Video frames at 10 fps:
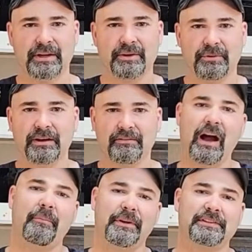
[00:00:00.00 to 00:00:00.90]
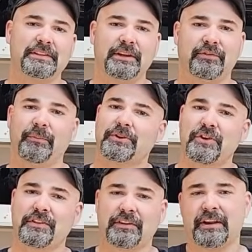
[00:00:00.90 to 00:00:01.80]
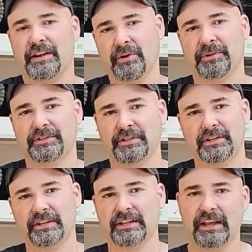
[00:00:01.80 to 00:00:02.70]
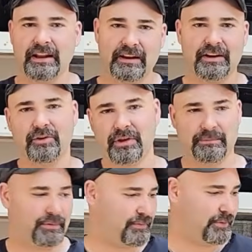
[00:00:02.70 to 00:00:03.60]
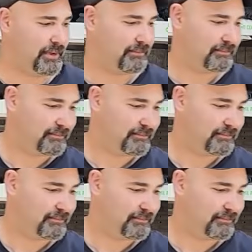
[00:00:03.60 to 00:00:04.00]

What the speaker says: Well, I'm going to steal from a truck that I know is good and I know can perform,